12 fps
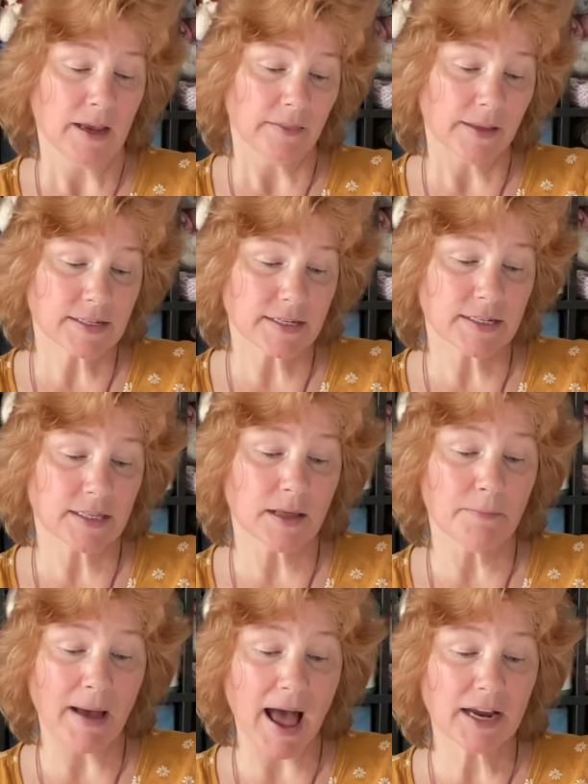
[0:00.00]
This is the
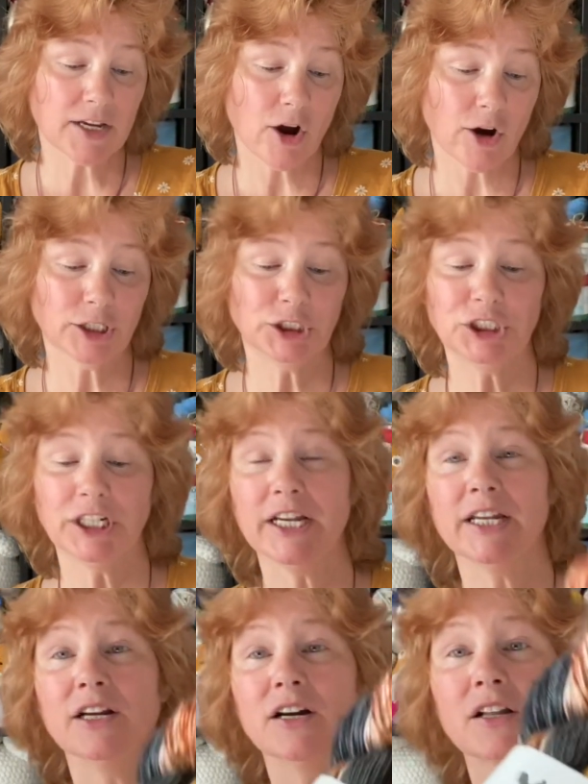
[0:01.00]
Backyard
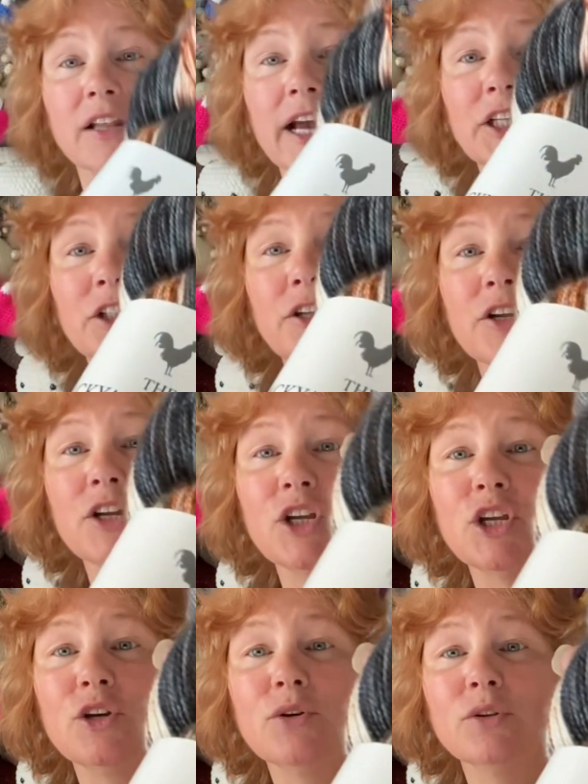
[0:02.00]
Chicken Collection
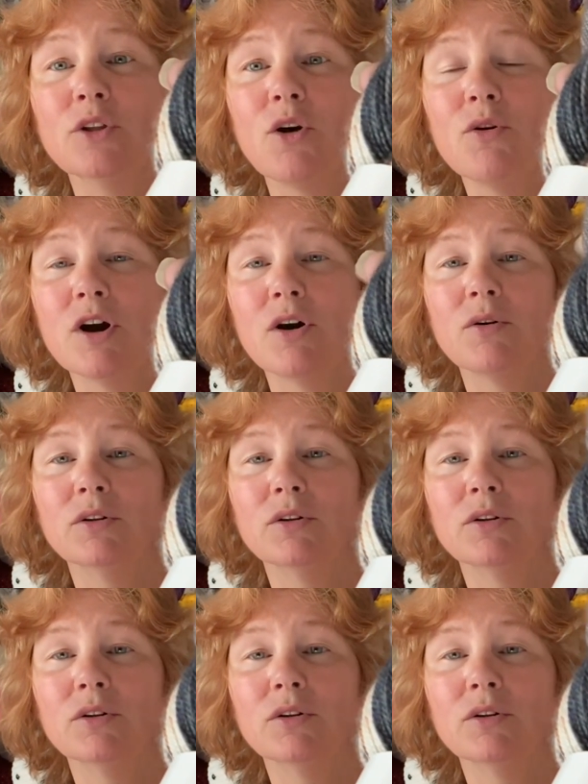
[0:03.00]
Hue Loco.